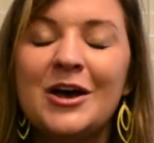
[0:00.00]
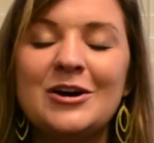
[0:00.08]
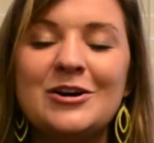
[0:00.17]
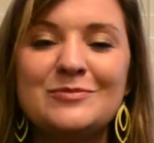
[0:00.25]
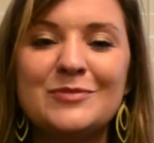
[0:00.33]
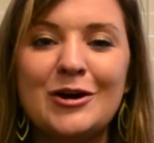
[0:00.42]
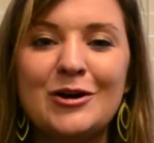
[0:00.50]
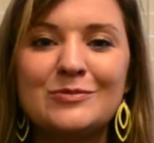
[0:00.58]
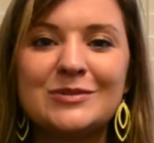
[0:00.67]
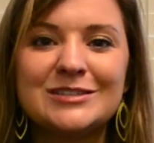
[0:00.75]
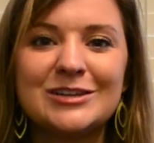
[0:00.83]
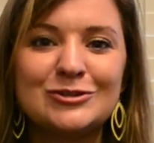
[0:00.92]
But I hope
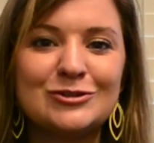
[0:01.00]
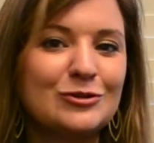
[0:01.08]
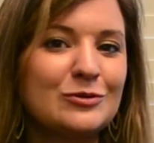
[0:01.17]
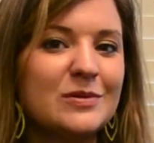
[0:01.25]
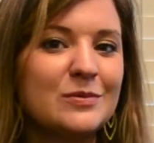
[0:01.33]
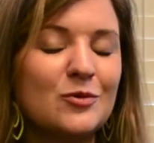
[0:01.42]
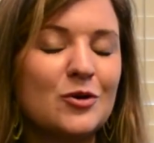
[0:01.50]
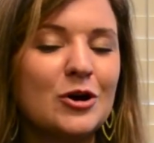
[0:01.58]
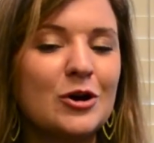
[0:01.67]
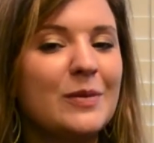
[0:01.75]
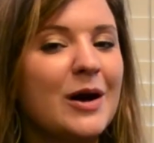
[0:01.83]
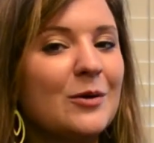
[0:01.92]
this tells you a little bit more
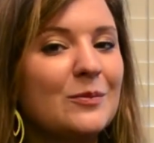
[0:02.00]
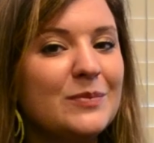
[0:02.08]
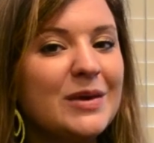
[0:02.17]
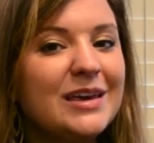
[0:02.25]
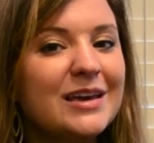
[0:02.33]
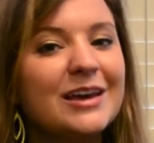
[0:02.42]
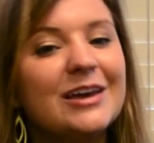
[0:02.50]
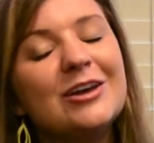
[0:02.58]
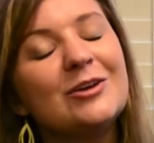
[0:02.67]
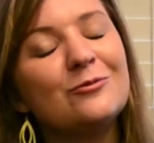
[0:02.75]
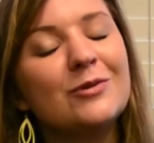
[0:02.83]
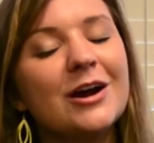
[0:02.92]
about me
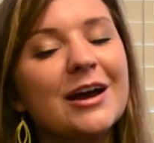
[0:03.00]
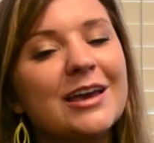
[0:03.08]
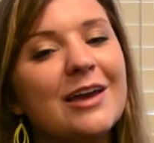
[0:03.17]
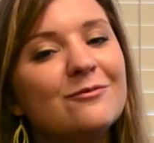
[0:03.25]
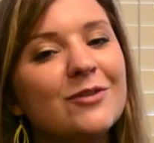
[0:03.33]
and where I came